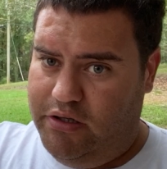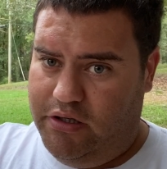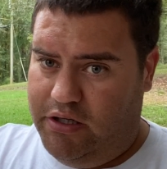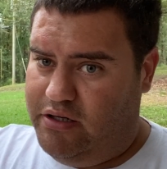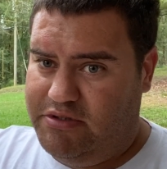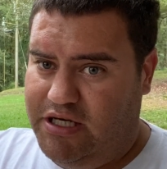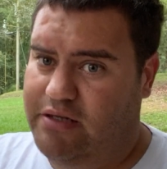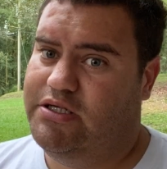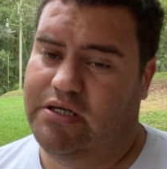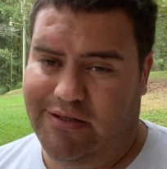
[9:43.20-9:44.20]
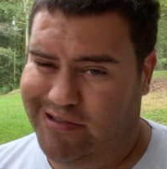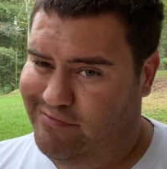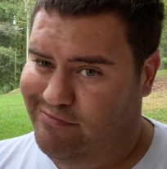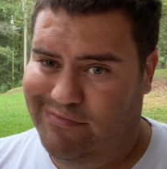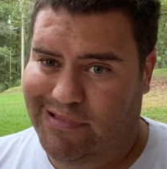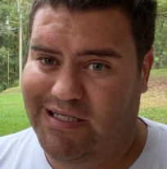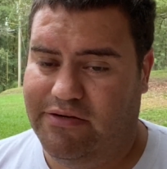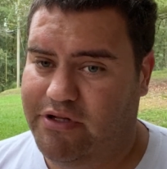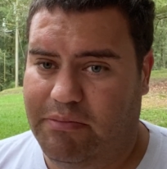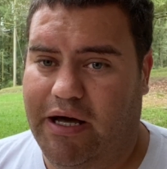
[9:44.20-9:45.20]
You get what I'm saying? So it doesn't
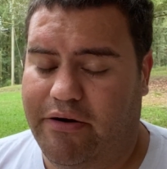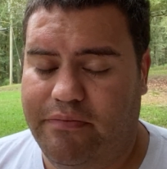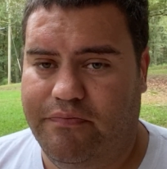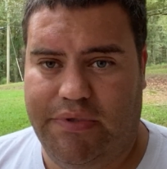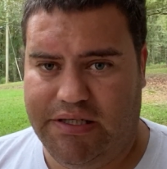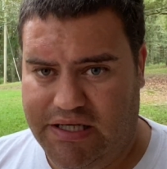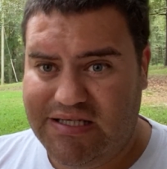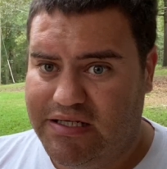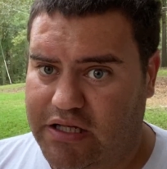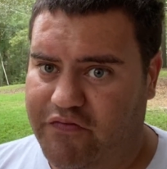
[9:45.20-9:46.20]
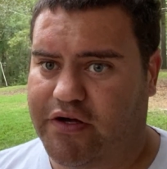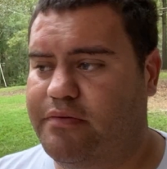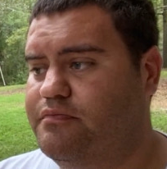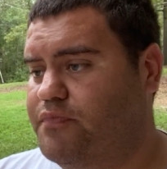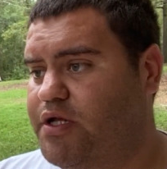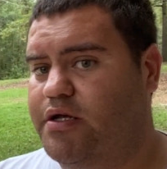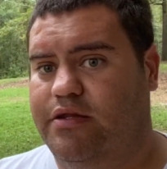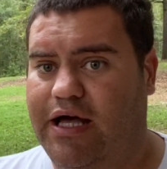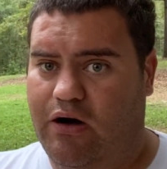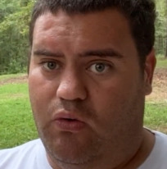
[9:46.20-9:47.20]
really matter. It's insignificant.
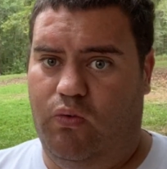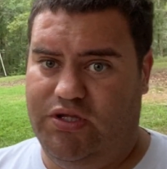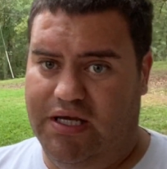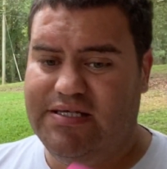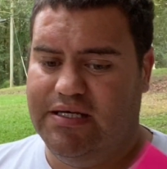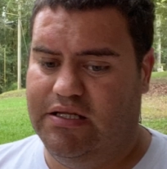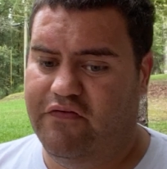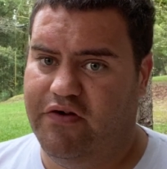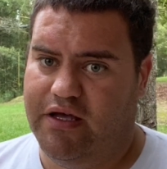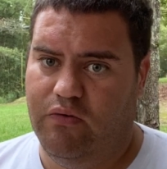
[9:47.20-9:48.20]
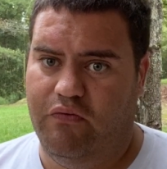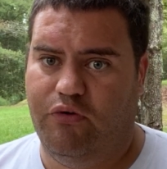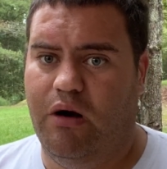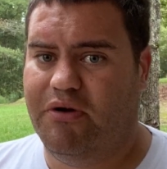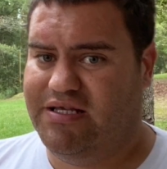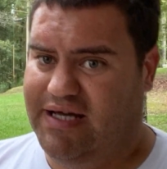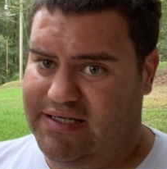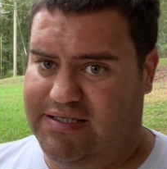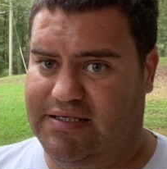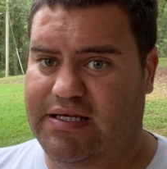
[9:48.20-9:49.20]
Now, what is significant with property
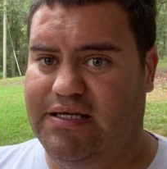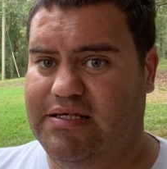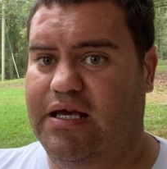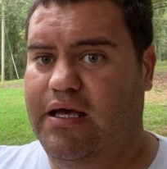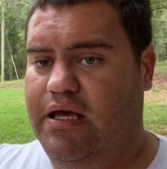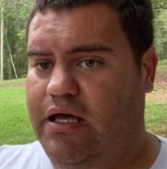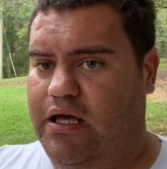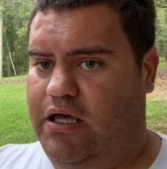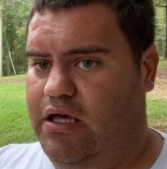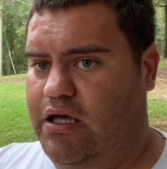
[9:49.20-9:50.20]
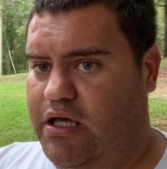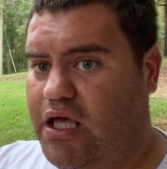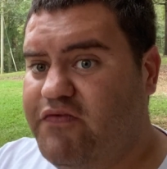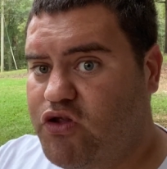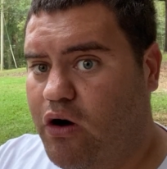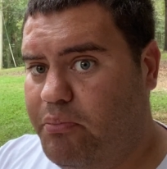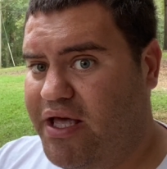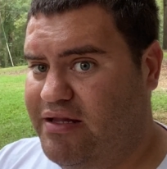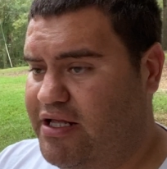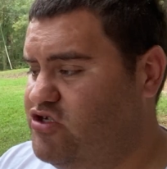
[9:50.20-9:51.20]
taxes is this. Even though I'm
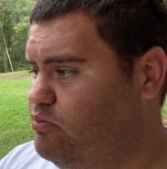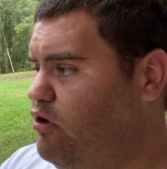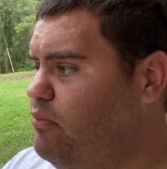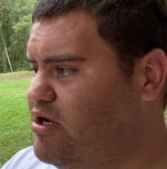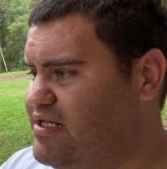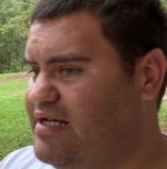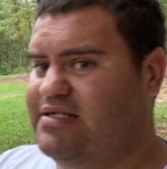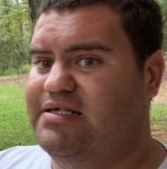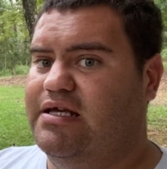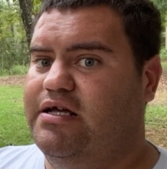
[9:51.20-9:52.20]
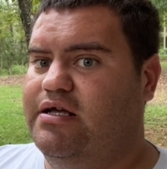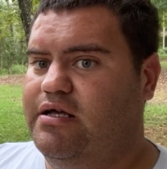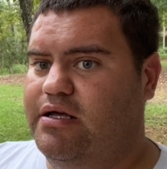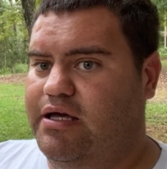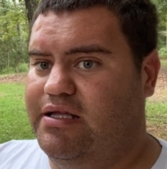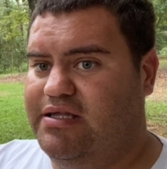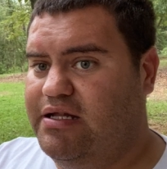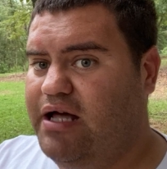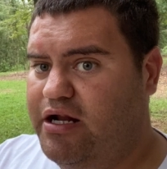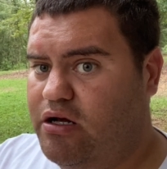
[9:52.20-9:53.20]
paying less for property taxes, it did
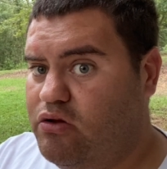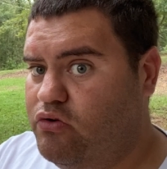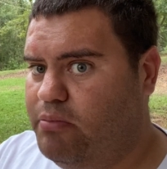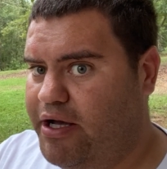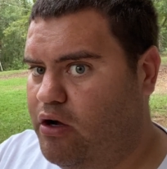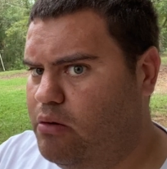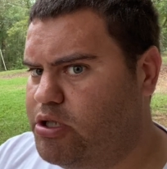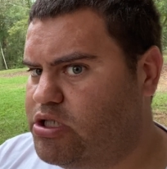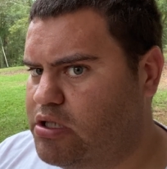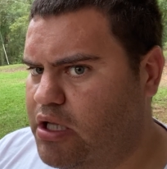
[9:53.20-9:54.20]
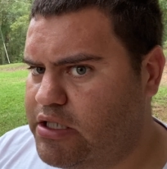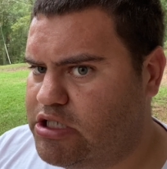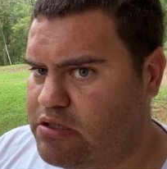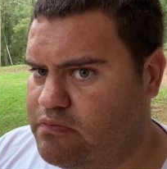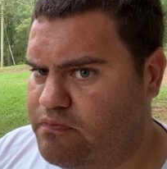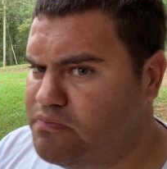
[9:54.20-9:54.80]
not include my garbage collection.